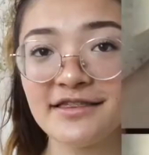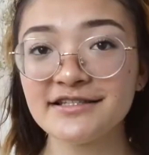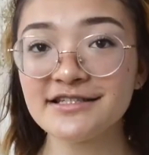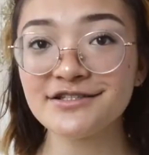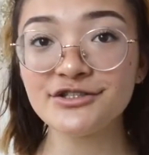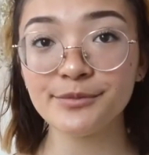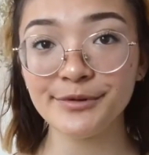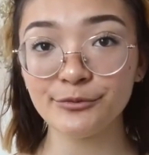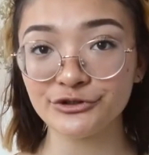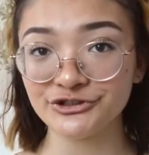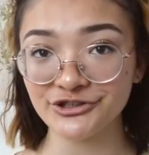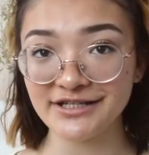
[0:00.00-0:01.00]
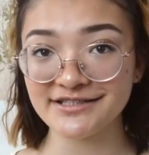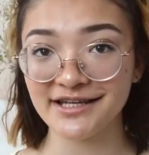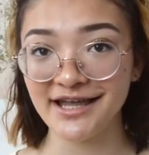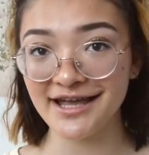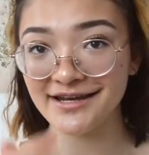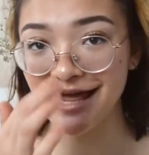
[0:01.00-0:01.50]
This is super
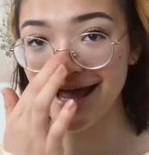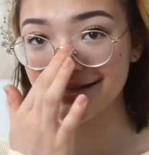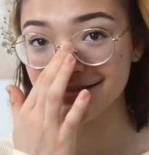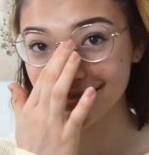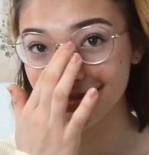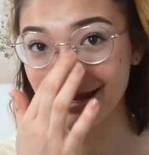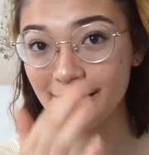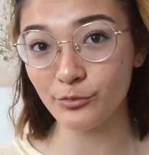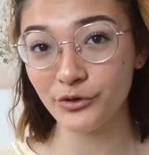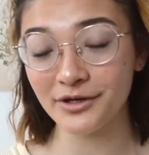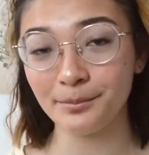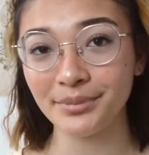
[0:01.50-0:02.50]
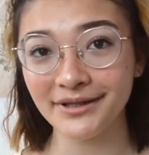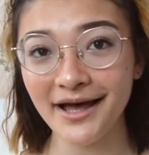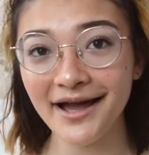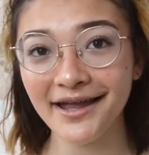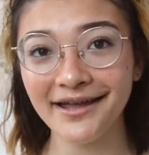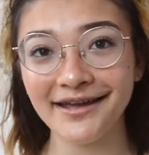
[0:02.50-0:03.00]
moisturizing, and as the name would
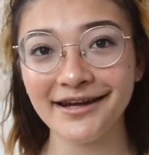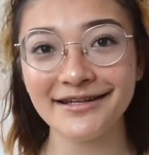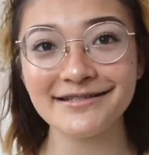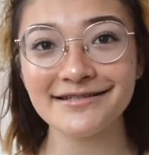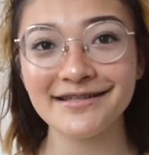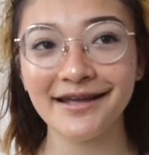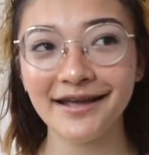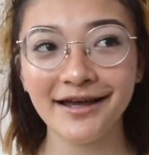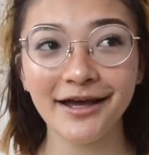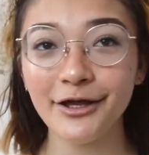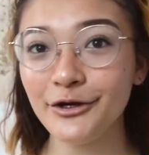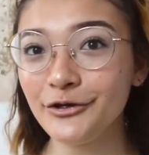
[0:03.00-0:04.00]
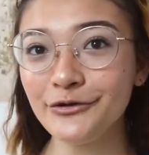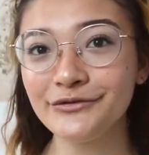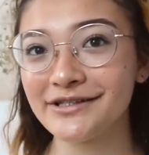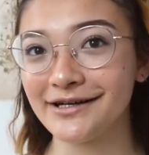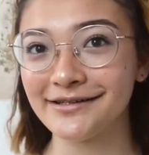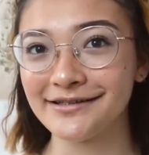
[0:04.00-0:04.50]
imply, it is a
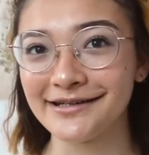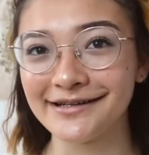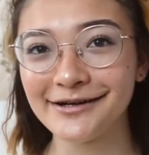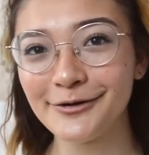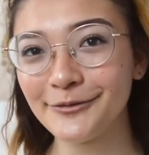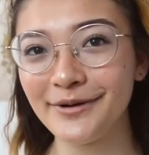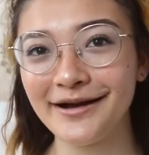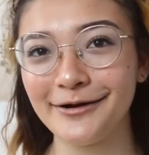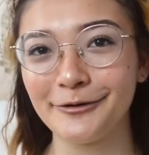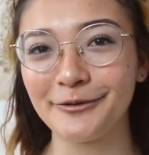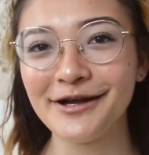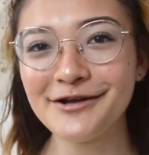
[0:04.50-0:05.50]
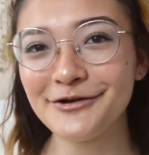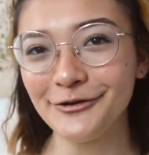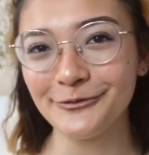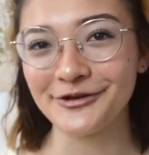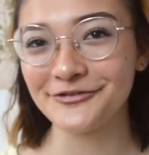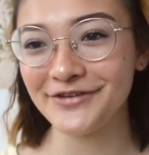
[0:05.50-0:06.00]
nude color. Wow, who
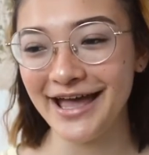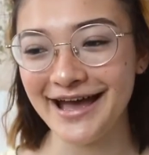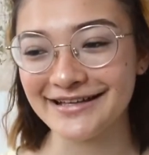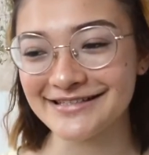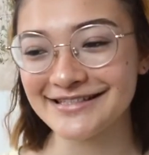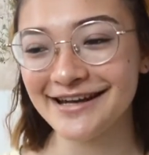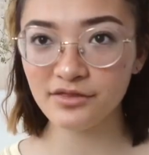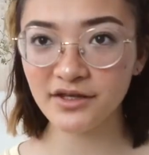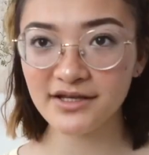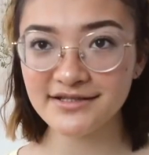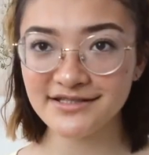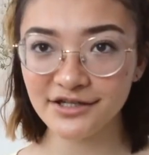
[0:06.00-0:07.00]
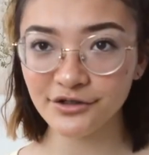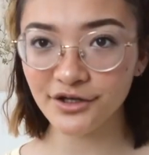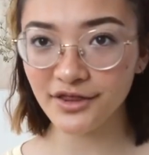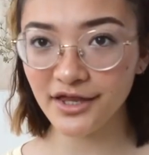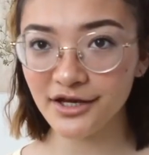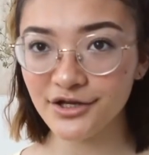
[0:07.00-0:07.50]
would have guessed? The concealer
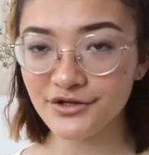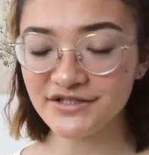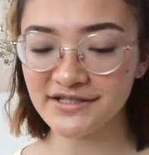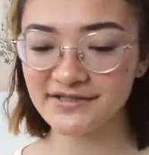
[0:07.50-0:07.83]
that I use